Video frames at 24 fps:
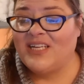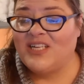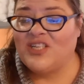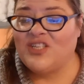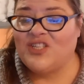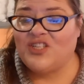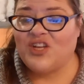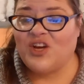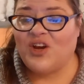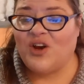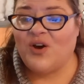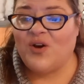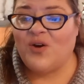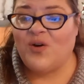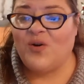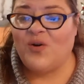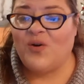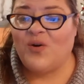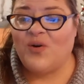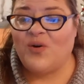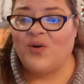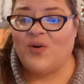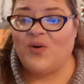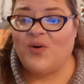
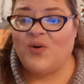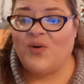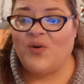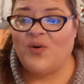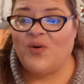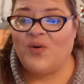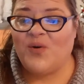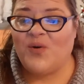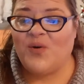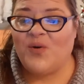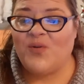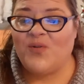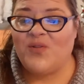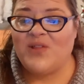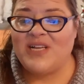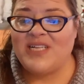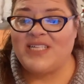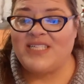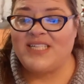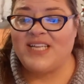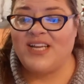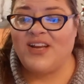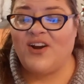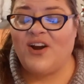So
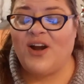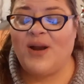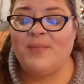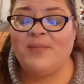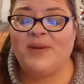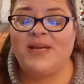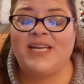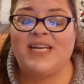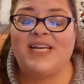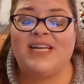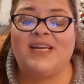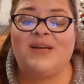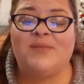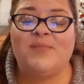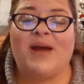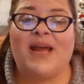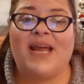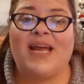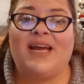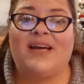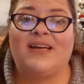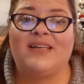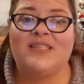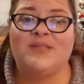this year I'm getting
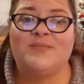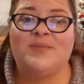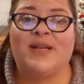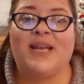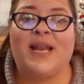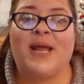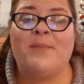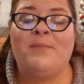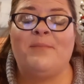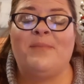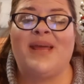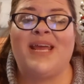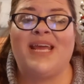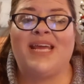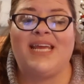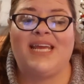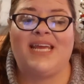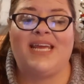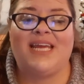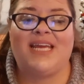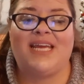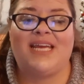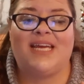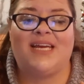my husband, I'm
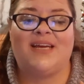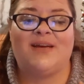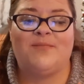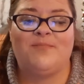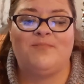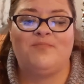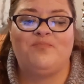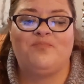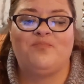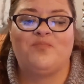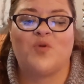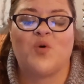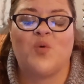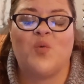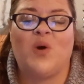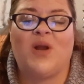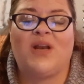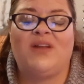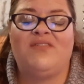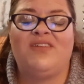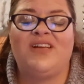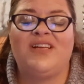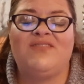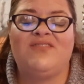making him,
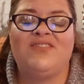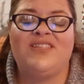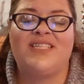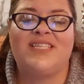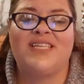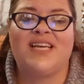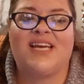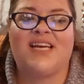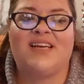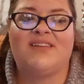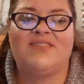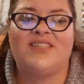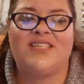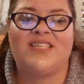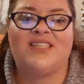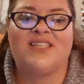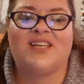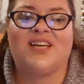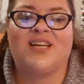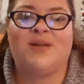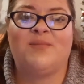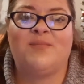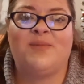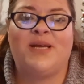one of his gifts is
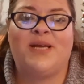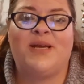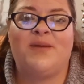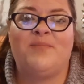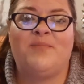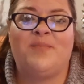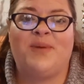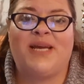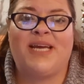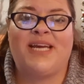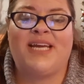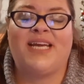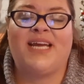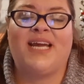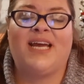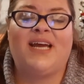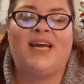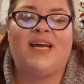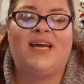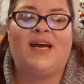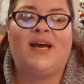going to be a big